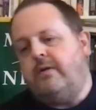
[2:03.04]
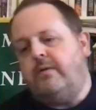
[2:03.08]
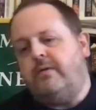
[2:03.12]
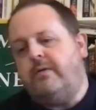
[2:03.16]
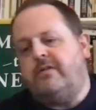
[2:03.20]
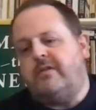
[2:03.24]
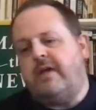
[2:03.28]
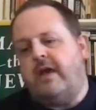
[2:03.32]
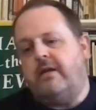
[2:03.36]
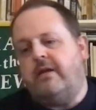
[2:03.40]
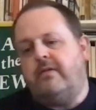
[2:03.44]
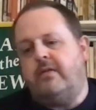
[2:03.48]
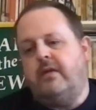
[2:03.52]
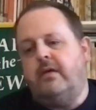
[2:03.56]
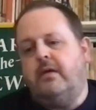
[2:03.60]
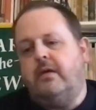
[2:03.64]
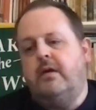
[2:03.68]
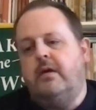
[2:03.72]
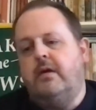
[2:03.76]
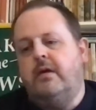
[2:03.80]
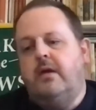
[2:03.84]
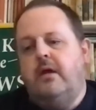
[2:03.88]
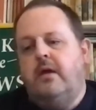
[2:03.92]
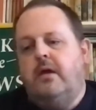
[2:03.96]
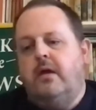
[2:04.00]
who is head of the
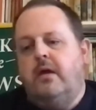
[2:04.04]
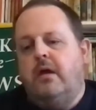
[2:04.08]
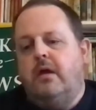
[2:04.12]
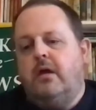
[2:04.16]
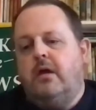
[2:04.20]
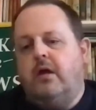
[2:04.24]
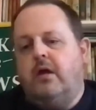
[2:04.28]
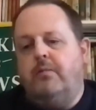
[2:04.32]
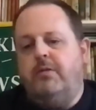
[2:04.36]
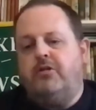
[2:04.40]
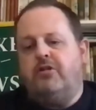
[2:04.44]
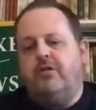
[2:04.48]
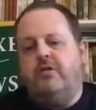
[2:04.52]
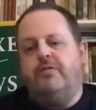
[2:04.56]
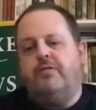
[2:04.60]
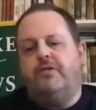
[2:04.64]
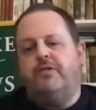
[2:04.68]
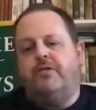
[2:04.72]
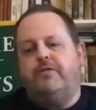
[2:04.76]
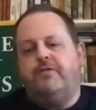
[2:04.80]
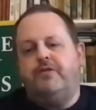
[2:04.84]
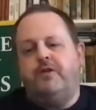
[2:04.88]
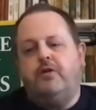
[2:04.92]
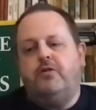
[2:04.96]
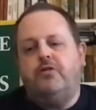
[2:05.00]
Commission for
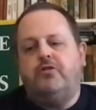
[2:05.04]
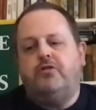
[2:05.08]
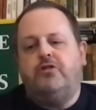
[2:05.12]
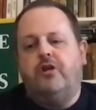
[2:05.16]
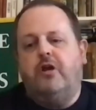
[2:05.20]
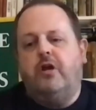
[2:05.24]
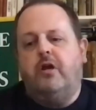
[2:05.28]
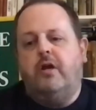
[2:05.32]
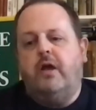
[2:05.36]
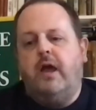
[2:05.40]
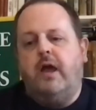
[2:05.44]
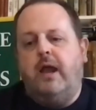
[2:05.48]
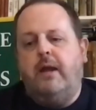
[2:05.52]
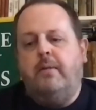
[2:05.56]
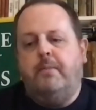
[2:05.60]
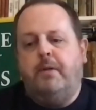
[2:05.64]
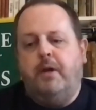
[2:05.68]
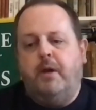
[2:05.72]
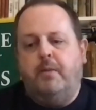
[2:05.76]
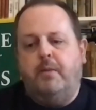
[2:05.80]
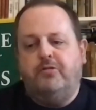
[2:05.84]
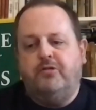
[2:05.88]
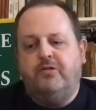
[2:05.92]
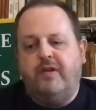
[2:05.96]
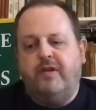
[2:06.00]
the Future and
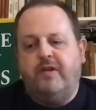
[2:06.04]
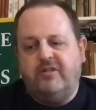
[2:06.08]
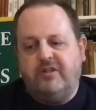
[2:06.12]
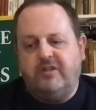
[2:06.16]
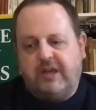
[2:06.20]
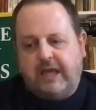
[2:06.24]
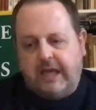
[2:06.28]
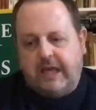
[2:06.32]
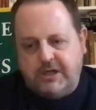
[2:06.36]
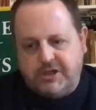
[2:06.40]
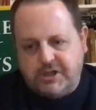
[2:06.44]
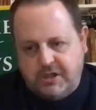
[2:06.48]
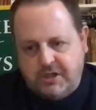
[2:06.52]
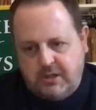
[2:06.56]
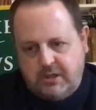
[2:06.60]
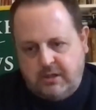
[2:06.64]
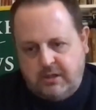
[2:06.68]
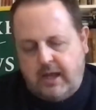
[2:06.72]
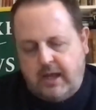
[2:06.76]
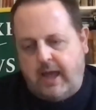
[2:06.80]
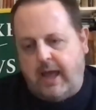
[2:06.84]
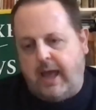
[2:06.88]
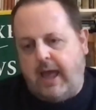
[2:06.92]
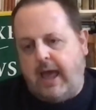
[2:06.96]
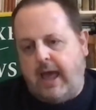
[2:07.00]
Purpose of Education
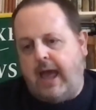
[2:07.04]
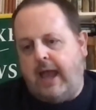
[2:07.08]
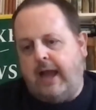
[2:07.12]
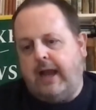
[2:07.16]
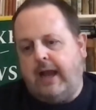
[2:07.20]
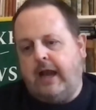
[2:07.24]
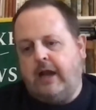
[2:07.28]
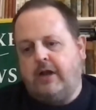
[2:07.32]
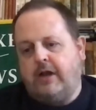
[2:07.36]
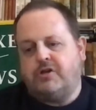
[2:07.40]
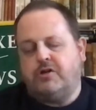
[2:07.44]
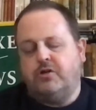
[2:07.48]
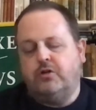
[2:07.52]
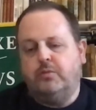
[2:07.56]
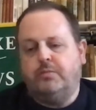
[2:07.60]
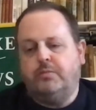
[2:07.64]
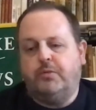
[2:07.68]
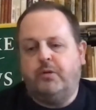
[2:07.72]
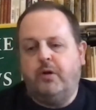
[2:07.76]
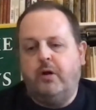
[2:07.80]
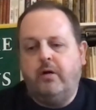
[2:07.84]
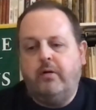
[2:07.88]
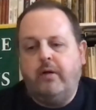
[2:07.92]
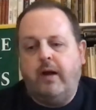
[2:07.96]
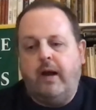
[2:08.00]
and National
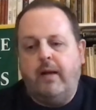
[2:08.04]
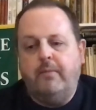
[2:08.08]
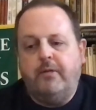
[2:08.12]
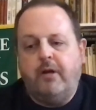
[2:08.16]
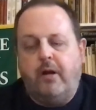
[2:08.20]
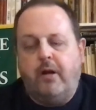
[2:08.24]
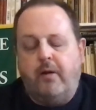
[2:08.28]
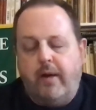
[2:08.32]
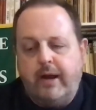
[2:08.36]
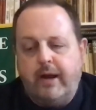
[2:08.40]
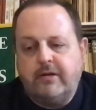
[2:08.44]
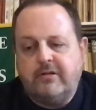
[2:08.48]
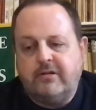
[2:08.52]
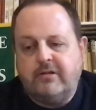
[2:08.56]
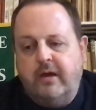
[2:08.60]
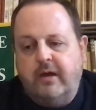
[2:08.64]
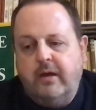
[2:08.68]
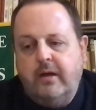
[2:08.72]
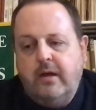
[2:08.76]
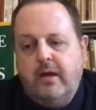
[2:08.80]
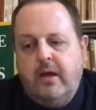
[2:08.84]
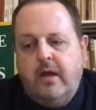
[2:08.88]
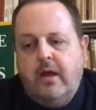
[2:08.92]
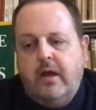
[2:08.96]
Programme Director